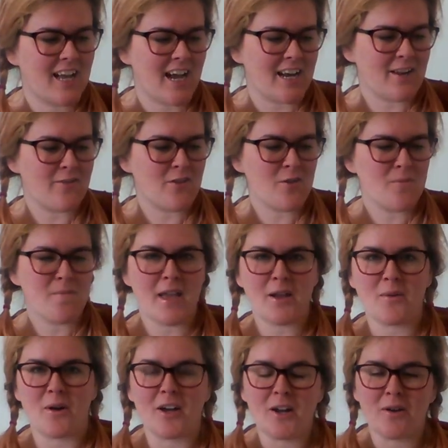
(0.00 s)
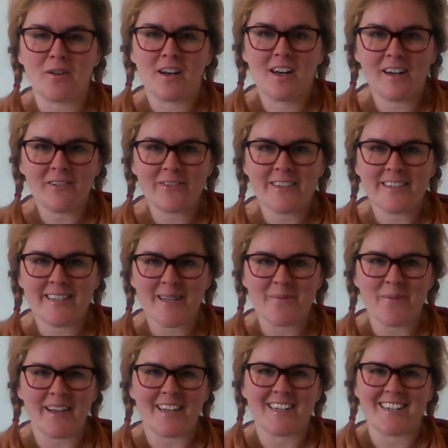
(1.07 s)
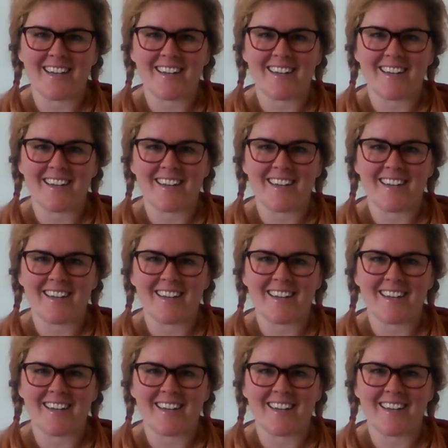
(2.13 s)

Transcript: And if you make one, I would love to see a picture